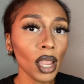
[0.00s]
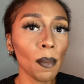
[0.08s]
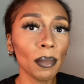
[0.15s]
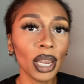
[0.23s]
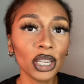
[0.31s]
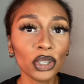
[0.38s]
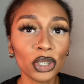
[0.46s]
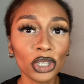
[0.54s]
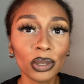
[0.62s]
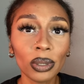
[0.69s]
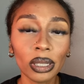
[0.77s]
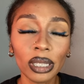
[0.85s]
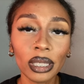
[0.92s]
make sure you
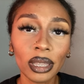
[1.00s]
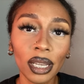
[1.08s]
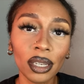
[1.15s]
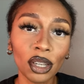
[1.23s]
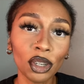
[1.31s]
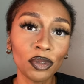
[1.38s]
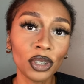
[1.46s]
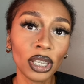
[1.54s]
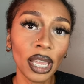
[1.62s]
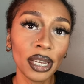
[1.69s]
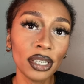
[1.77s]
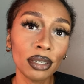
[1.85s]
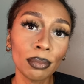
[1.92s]
click that
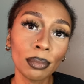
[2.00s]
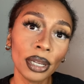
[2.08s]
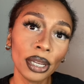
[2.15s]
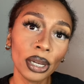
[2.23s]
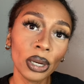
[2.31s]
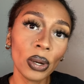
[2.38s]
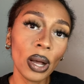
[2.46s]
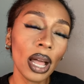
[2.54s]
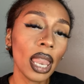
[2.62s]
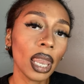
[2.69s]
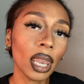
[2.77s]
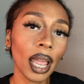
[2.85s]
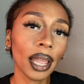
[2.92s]
notification bell,
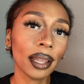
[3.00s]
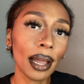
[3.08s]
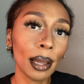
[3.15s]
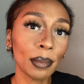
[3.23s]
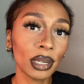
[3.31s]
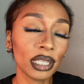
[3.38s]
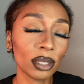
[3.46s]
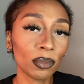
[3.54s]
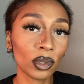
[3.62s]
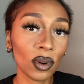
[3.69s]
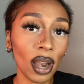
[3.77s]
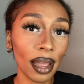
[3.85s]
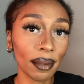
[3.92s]
like, comment, and
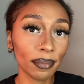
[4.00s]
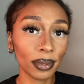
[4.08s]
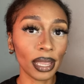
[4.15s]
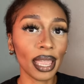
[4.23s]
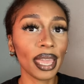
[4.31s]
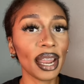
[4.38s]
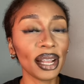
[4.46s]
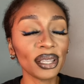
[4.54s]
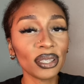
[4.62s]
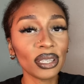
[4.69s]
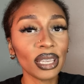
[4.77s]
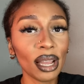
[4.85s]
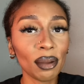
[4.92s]
subscribe, and I'll see
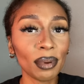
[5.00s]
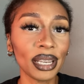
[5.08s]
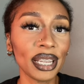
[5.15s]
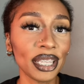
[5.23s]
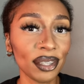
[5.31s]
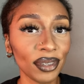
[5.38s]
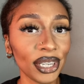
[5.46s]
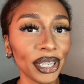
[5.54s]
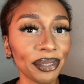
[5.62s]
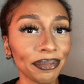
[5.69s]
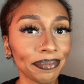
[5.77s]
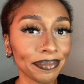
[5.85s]
y'all in my next video.